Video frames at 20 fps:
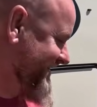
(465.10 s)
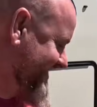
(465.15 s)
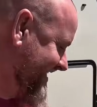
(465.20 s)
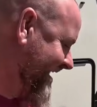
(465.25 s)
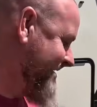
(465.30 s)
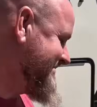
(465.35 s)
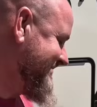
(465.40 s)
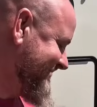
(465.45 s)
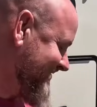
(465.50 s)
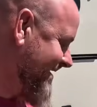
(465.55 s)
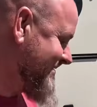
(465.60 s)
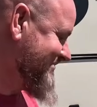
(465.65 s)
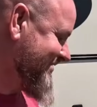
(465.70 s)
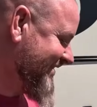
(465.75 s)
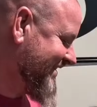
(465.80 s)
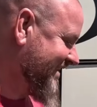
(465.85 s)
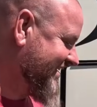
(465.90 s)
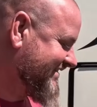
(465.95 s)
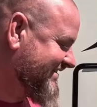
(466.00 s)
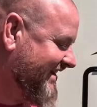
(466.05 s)
I'm
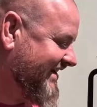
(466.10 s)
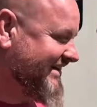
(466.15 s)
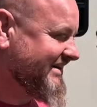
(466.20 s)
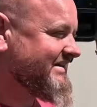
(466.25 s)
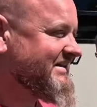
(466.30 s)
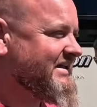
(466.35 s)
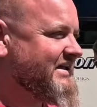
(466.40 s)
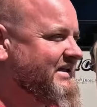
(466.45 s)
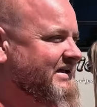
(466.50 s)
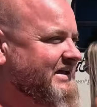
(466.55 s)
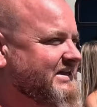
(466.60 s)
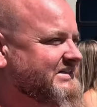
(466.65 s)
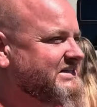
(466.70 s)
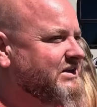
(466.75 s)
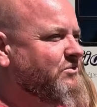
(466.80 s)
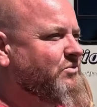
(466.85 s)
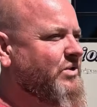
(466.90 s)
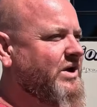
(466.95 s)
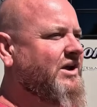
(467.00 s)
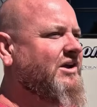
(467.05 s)
really excited because
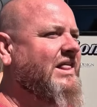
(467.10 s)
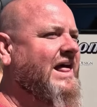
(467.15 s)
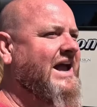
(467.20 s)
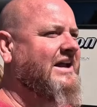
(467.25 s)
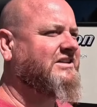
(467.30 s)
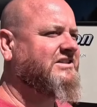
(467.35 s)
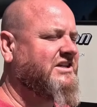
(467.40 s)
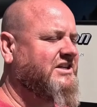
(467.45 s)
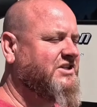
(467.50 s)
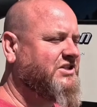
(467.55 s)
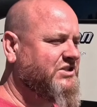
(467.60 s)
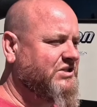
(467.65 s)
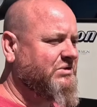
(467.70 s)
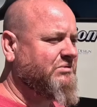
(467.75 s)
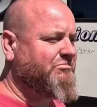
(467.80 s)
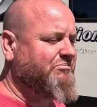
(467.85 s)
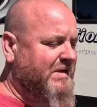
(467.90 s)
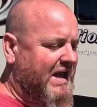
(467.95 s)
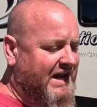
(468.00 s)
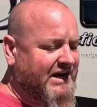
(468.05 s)
it will actually
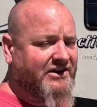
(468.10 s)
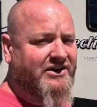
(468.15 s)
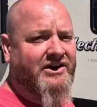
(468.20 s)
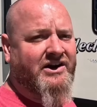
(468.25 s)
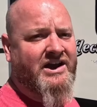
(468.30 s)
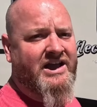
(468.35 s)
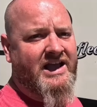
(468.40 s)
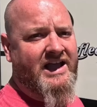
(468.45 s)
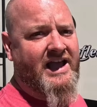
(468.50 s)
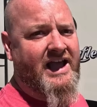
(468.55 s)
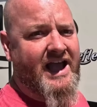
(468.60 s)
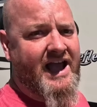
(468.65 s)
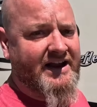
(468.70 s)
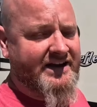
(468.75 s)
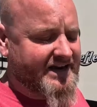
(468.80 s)
shoot better at